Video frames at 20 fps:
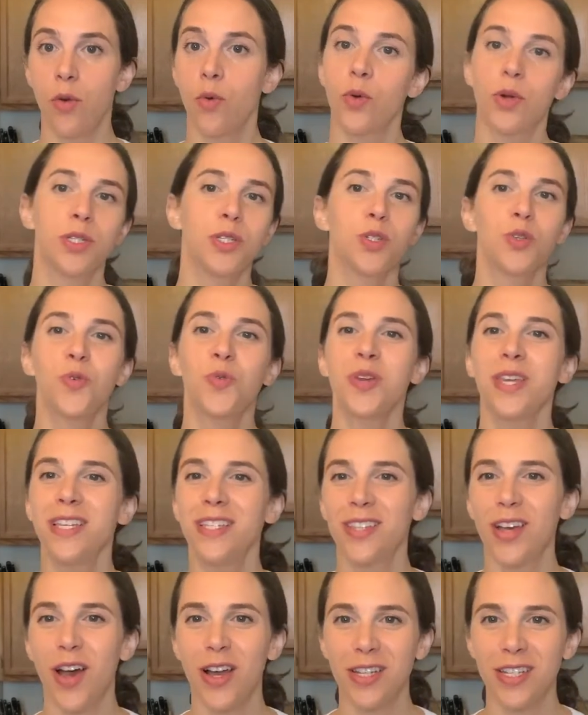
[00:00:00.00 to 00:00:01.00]
or
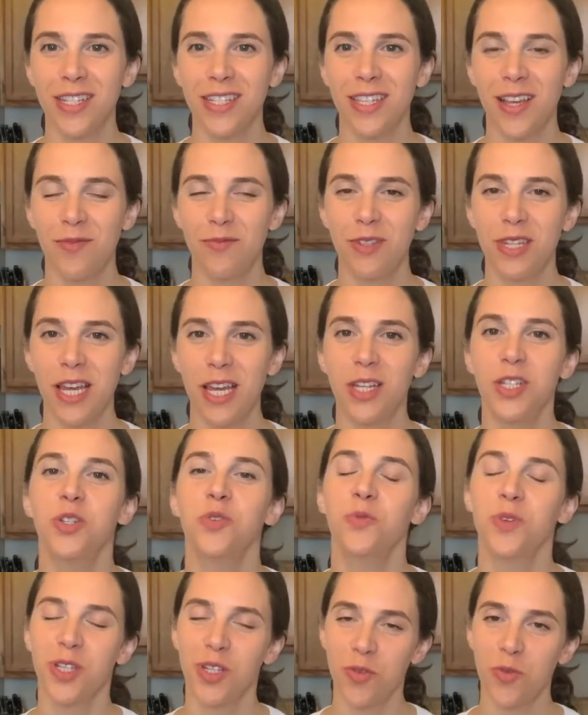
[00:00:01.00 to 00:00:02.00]
squeeze onto some dish,
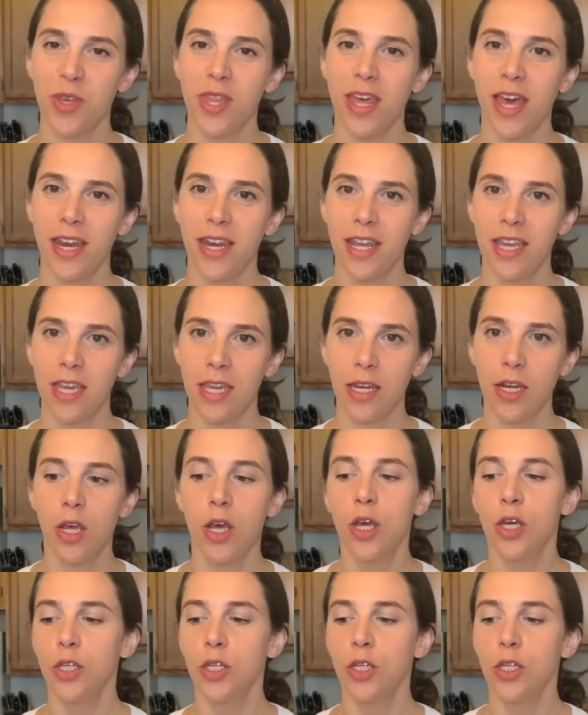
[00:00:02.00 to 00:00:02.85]
which we then eat.